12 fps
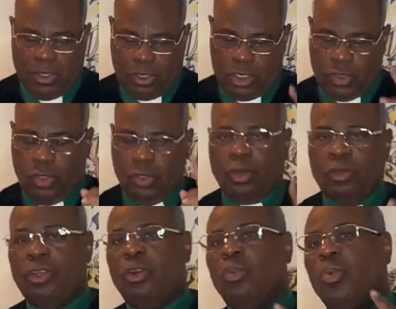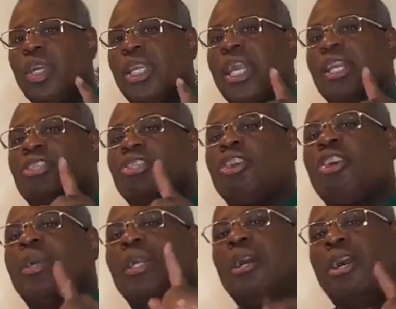Because you don't know what kind of
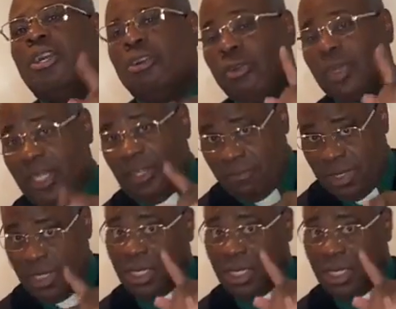sermon God going to give me